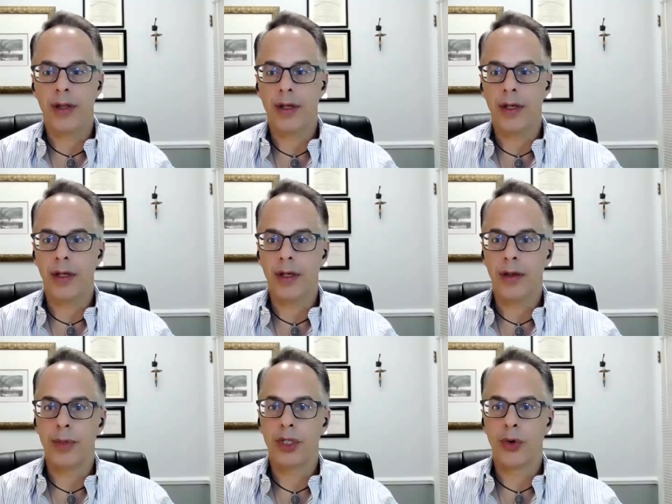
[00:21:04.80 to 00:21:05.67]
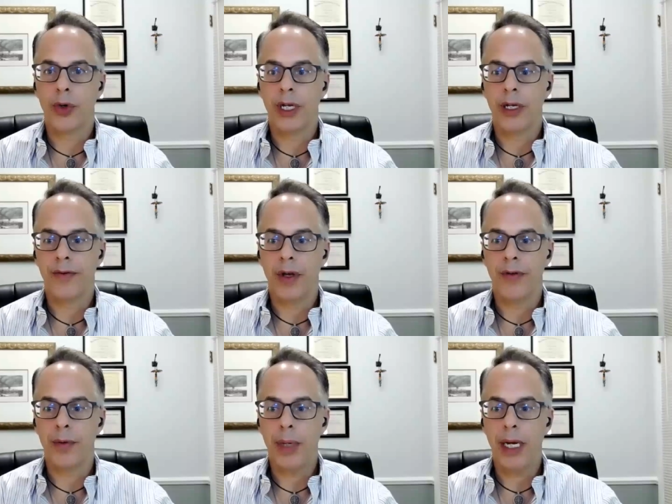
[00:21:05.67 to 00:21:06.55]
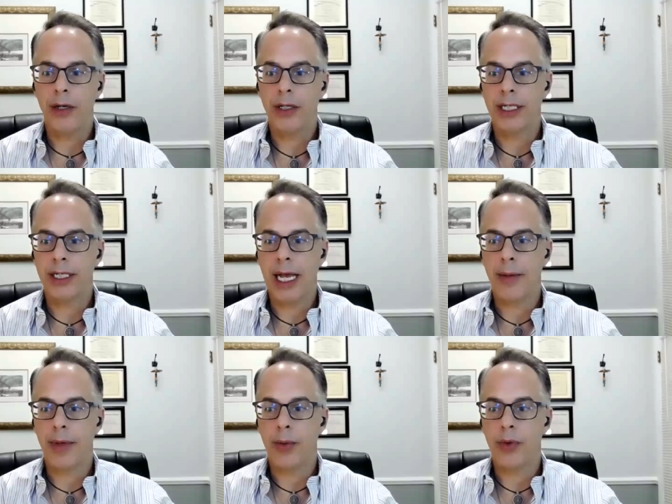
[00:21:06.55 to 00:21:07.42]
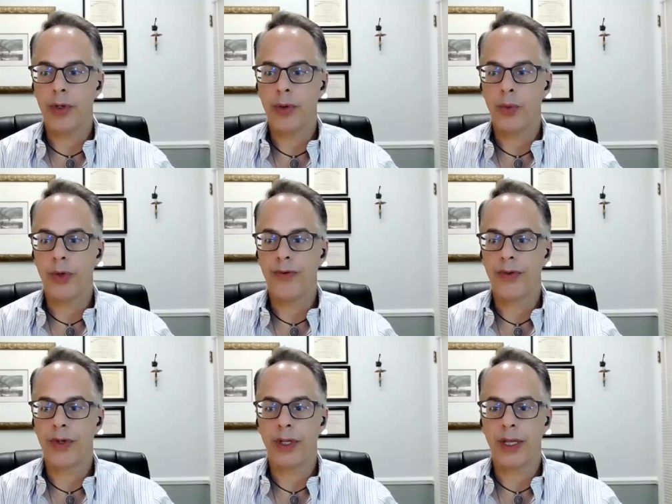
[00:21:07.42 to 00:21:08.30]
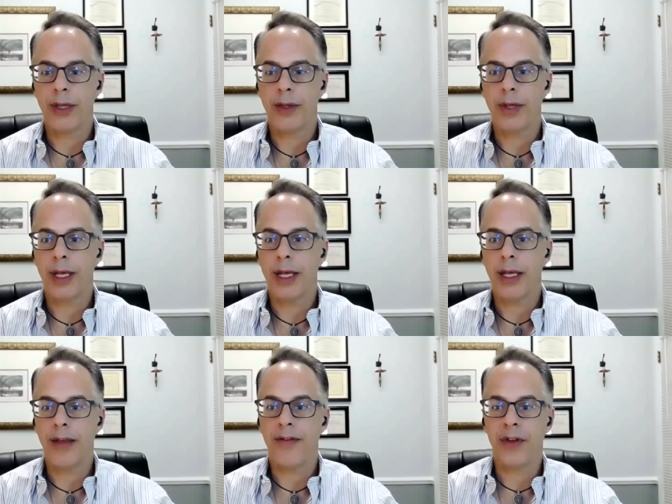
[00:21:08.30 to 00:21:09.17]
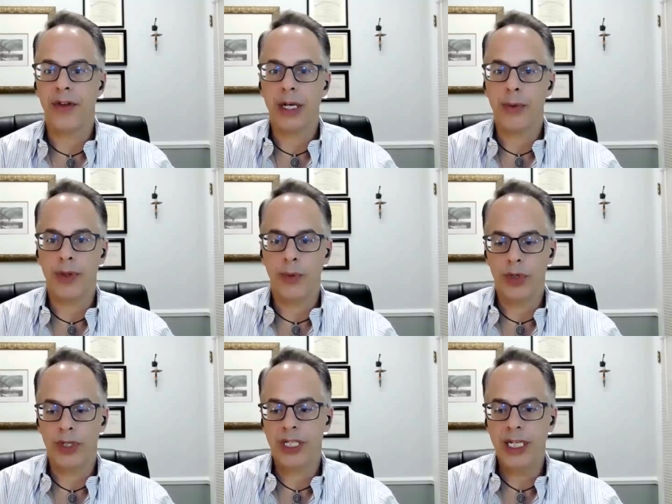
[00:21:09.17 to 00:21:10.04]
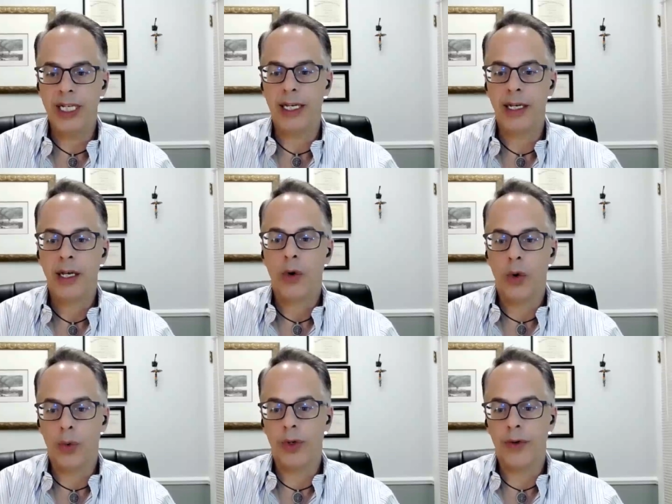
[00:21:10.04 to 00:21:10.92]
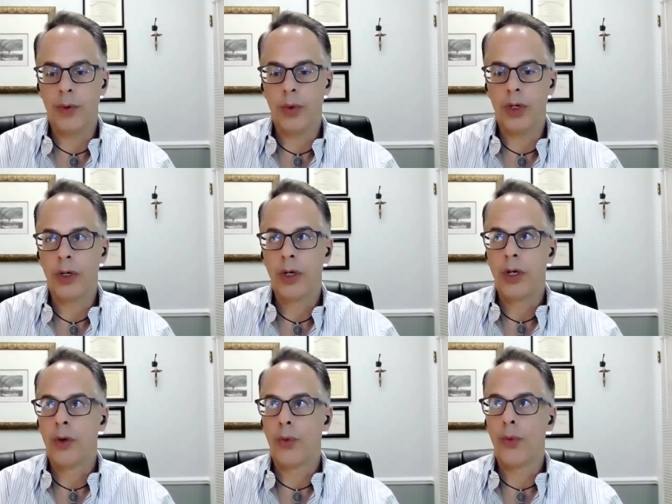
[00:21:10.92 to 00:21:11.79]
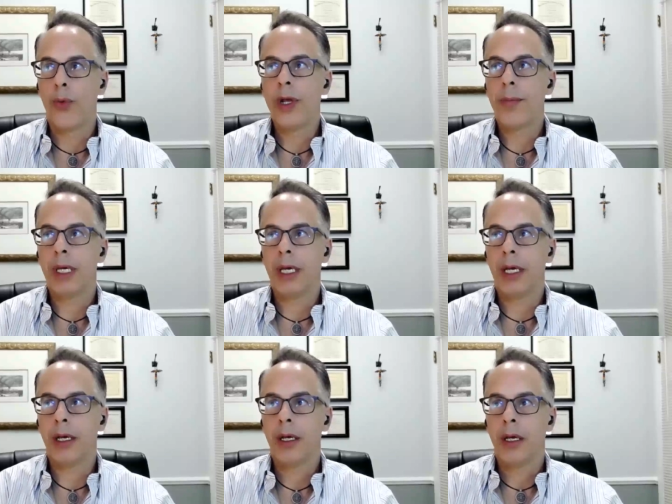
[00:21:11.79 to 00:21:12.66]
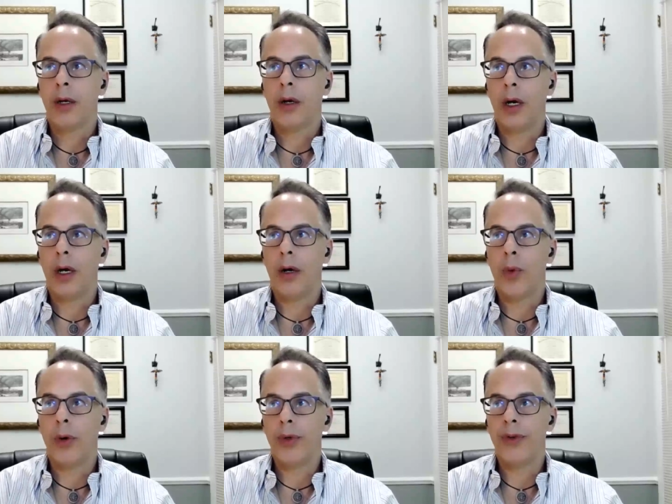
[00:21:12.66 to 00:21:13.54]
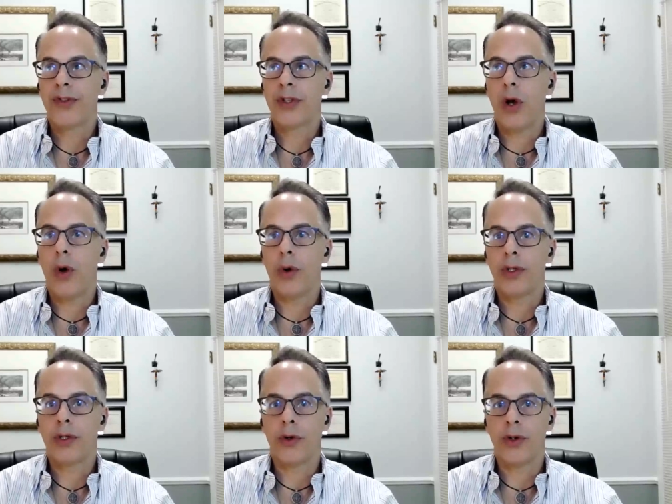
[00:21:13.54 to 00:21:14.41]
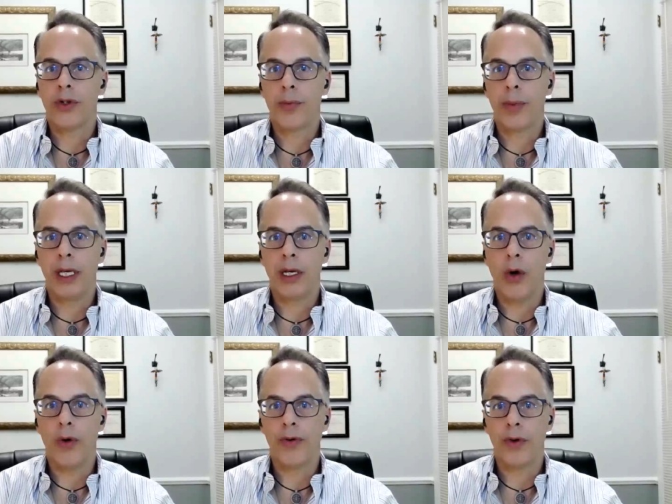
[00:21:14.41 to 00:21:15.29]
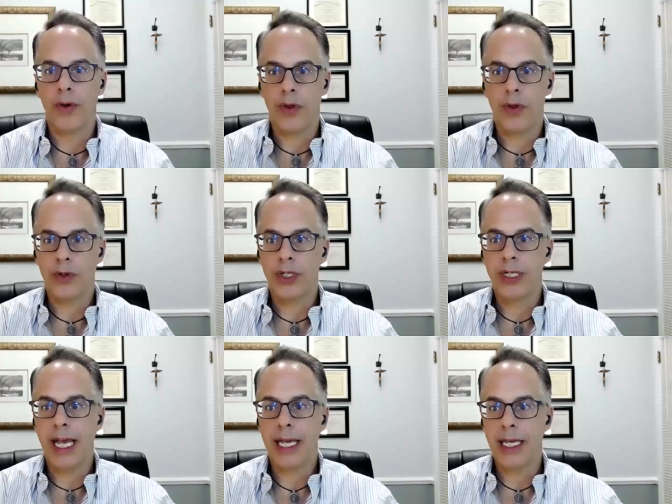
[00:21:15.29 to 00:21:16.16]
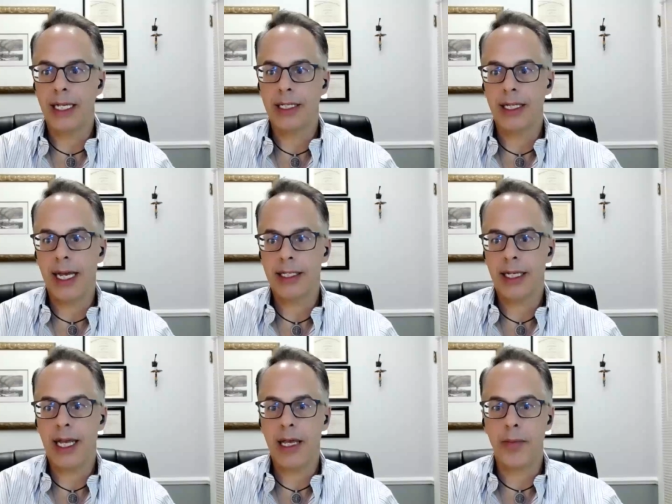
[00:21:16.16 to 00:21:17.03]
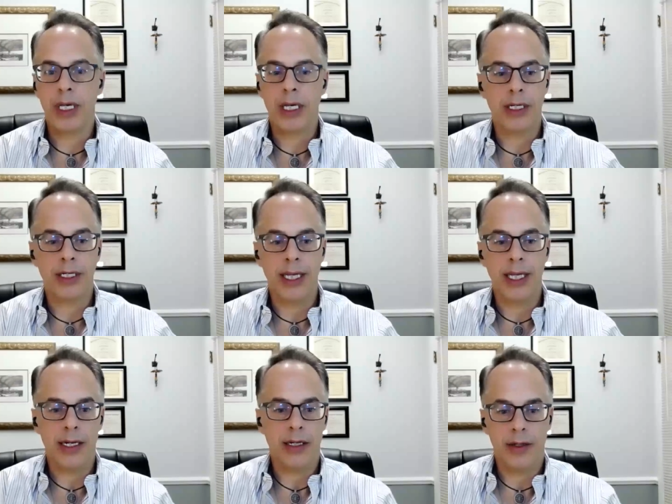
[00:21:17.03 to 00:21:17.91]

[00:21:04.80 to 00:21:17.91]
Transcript: the majority of the parenting time that we've. It feels like we're seeing, or we're reaping what we've sown, so to speak, over those decades in that time, because that,